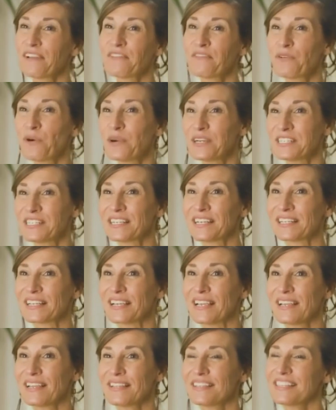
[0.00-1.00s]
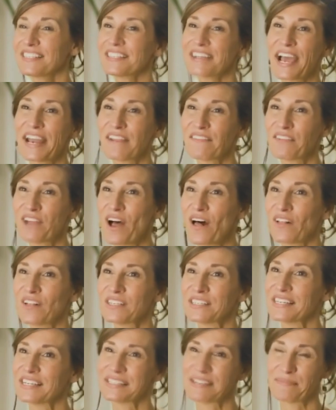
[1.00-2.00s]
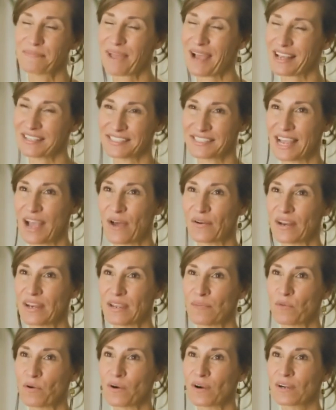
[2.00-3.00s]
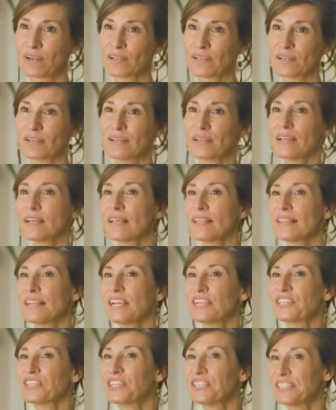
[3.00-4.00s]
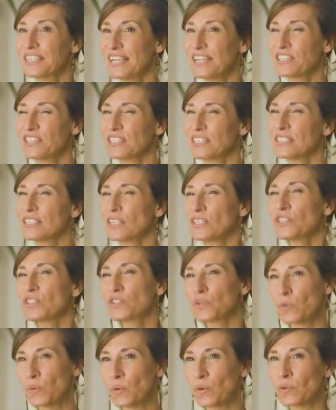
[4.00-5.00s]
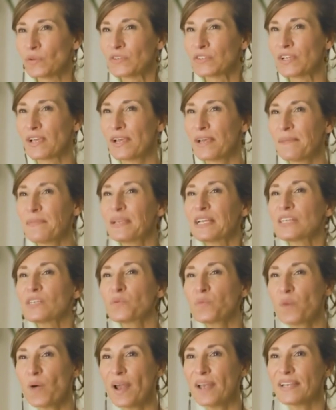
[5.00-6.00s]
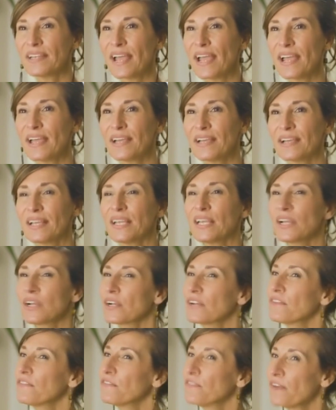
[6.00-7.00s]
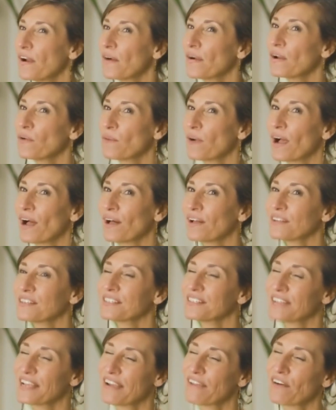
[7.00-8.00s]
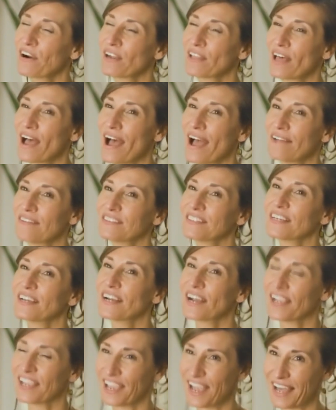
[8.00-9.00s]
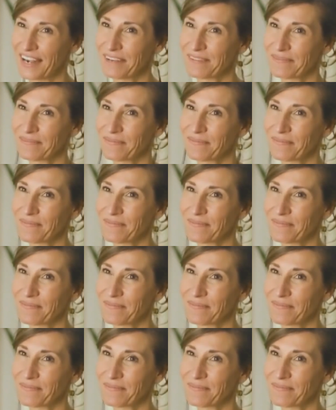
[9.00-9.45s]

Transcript: Unfortunately, this kind of knowledge isn't passed down anymore. They should teach this in schools because one day it could very well save our lives again.